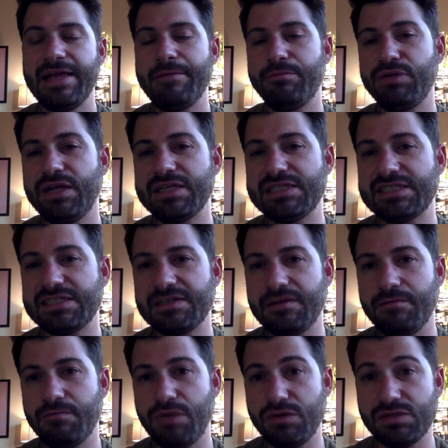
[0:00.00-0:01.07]
Plus,
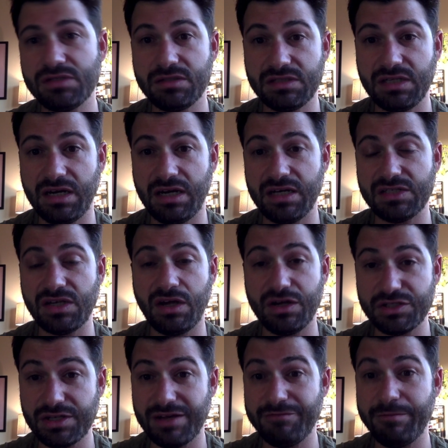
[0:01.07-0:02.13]
most DAWs
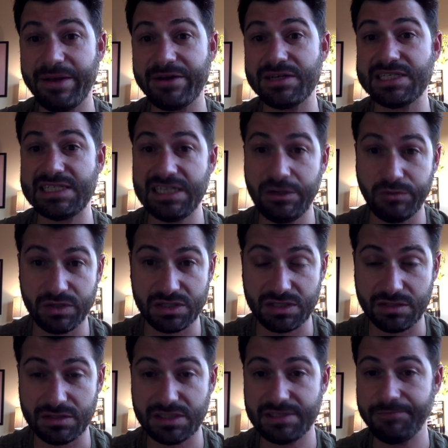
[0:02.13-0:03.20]
also have better
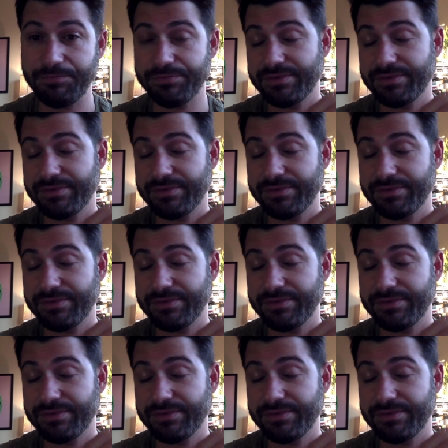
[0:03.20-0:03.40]
sequencers